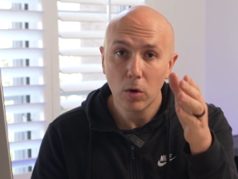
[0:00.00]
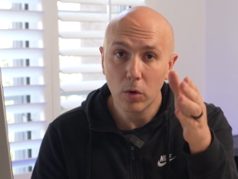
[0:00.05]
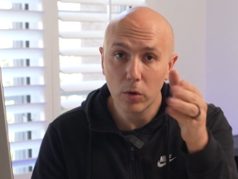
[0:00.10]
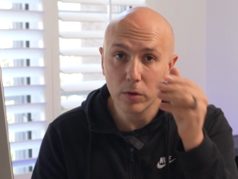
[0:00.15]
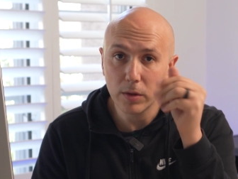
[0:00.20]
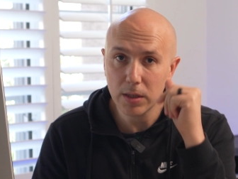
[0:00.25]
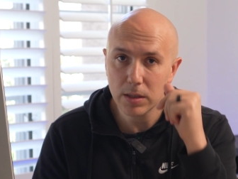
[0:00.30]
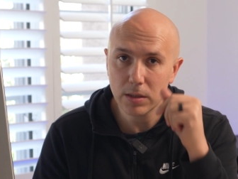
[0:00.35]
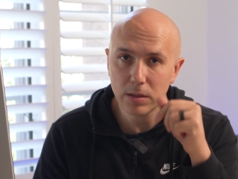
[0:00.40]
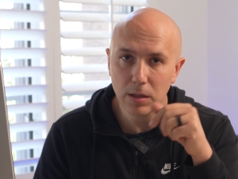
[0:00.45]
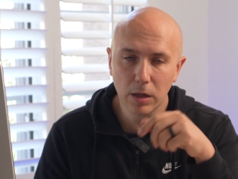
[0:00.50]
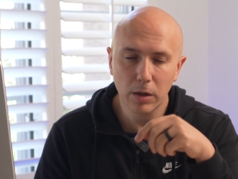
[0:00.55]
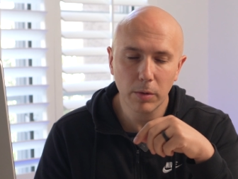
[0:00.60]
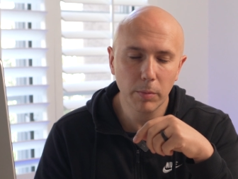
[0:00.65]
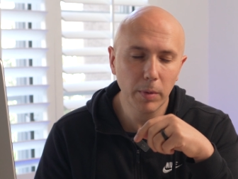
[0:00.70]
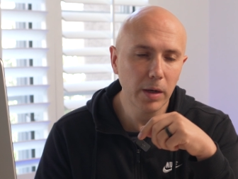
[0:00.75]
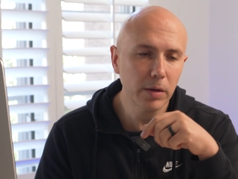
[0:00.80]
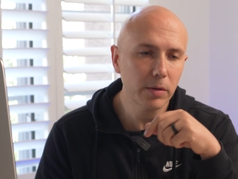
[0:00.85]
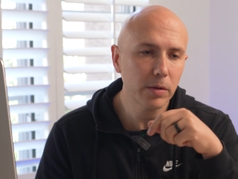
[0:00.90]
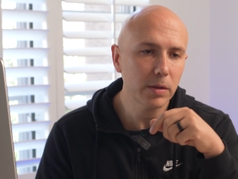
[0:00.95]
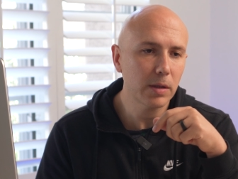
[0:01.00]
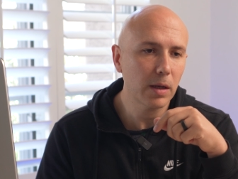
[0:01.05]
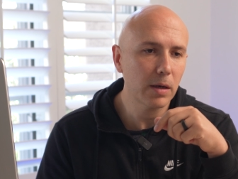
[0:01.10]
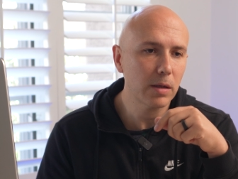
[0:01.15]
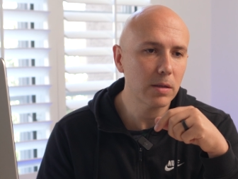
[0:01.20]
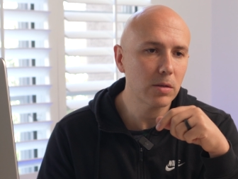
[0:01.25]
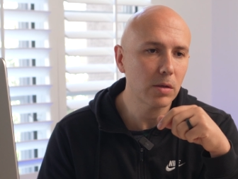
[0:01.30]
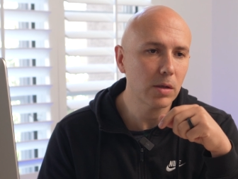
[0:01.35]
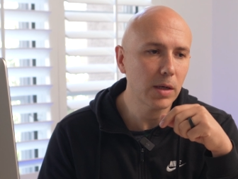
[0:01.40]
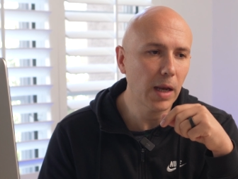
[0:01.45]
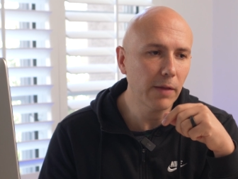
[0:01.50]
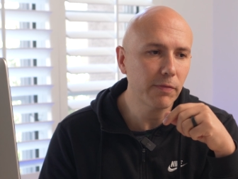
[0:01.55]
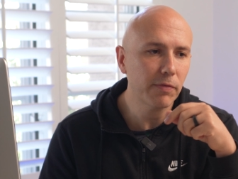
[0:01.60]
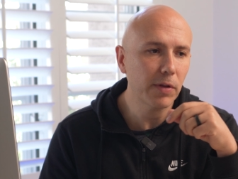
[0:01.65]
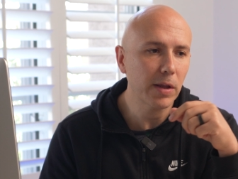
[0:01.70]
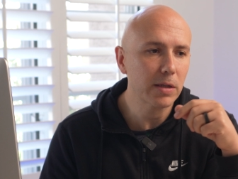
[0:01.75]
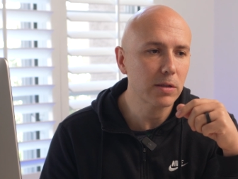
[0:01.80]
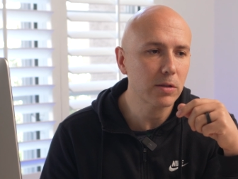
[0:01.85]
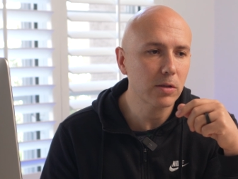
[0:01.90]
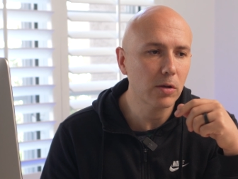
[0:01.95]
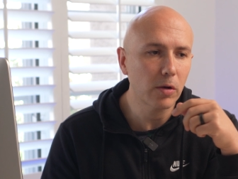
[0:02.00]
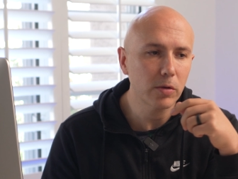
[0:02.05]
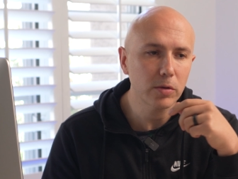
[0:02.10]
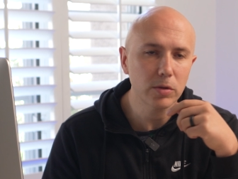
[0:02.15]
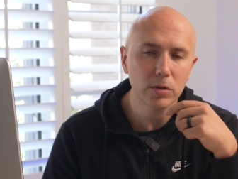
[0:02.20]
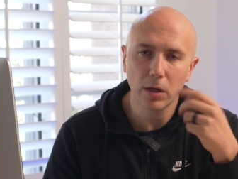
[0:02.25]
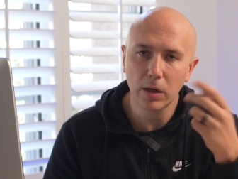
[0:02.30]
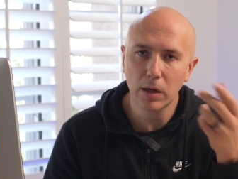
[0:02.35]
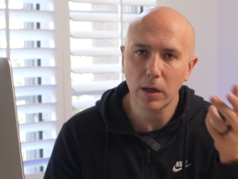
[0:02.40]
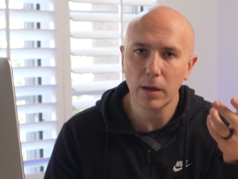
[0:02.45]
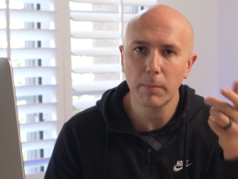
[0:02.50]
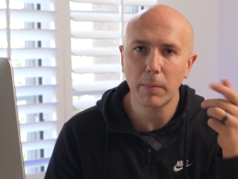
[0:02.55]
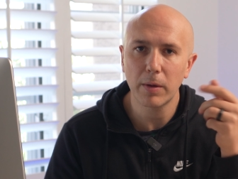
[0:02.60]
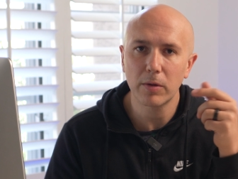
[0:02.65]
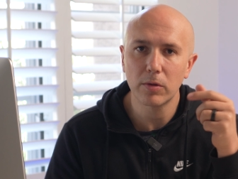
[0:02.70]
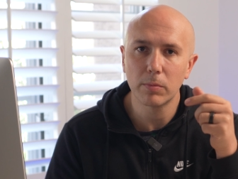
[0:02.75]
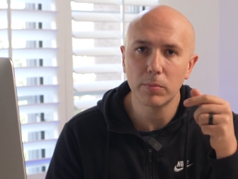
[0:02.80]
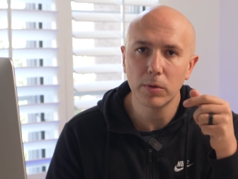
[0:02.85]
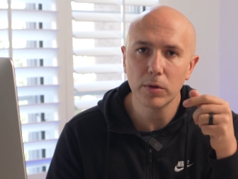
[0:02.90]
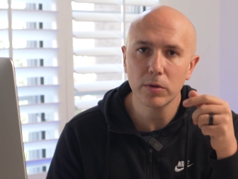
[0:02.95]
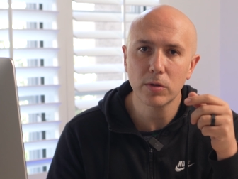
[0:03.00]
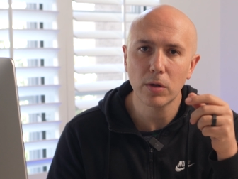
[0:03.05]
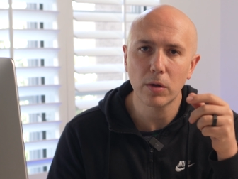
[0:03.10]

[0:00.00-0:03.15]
or this documentary that it's on Netflix talking about the Blue